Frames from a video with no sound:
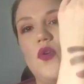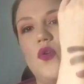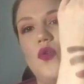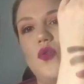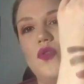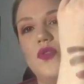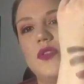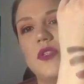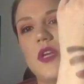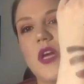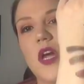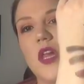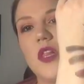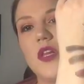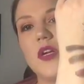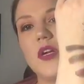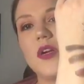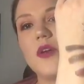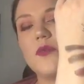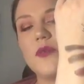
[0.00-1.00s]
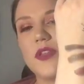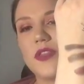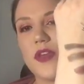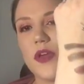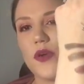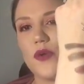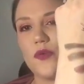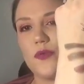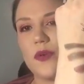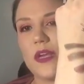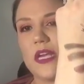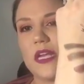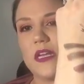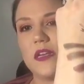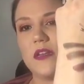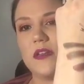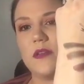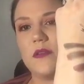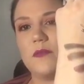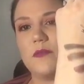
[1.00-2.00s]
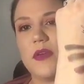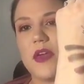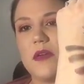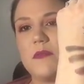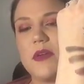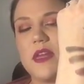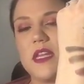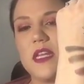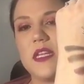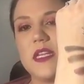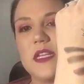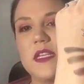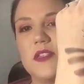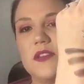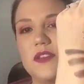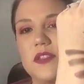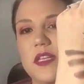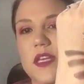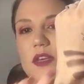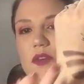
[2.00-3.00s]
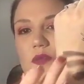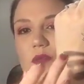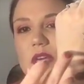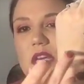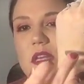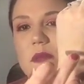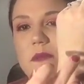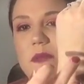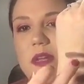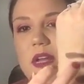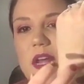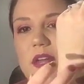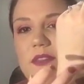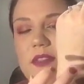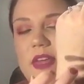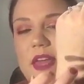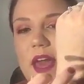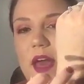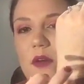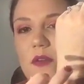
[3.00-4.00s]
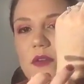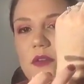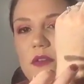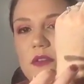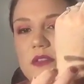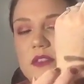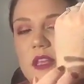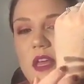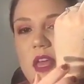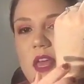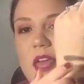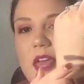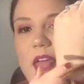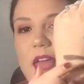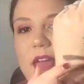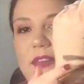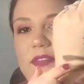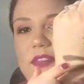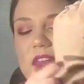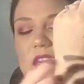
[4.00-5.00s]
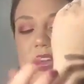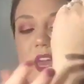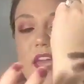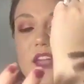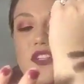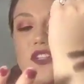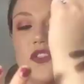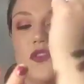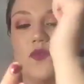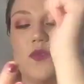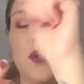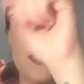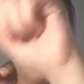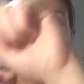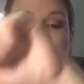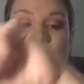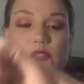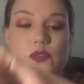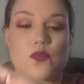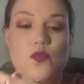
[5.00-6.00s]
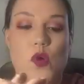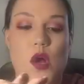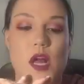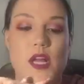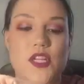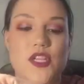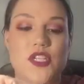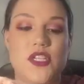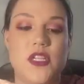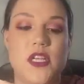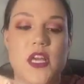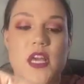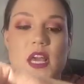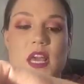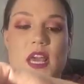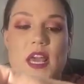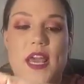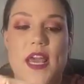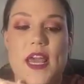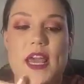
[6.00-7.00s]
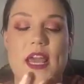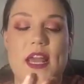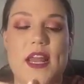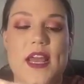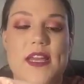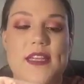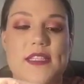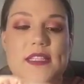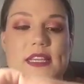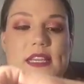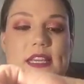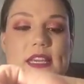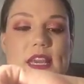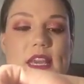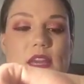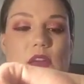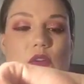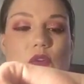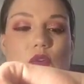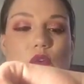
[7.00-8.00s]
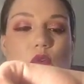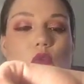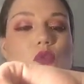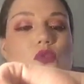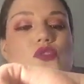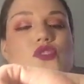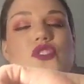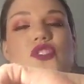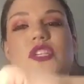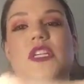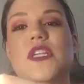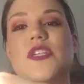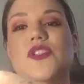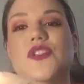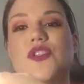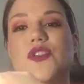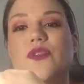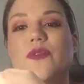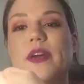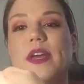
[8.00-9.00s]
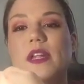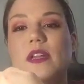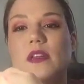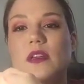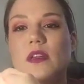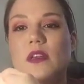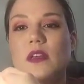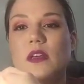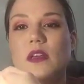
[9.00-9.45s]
gold color with a green pigment in it. There's like green, but on the outers, at the edges where I swatched, it has like a gold sheen to it.